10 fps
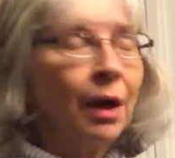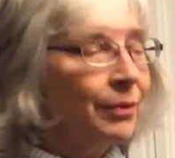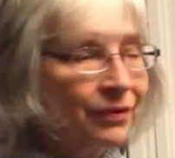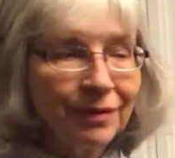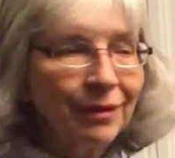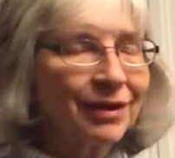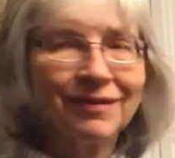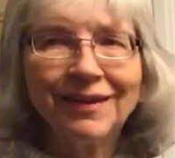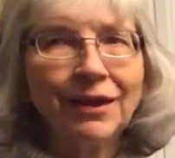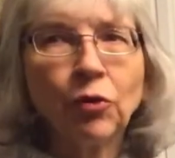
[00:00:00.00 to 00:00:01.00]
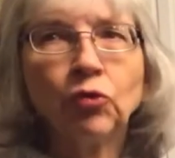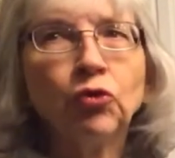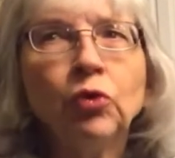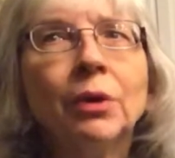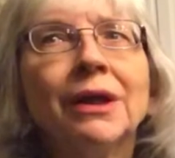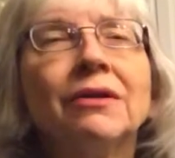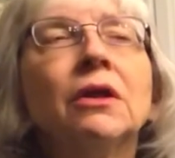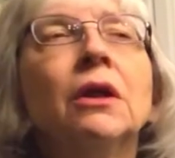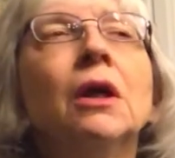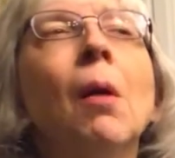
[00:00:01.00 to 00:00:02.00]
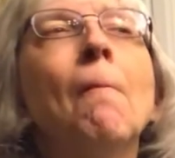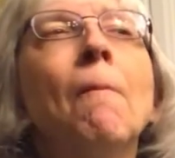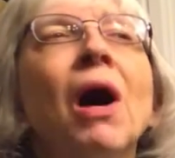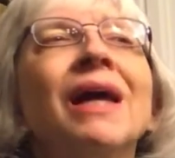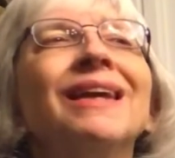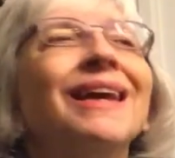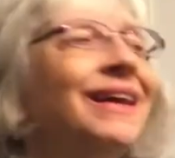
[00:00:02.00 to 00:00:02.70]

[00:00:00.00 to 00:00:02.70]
I mean, I'm not going to say don't do it, but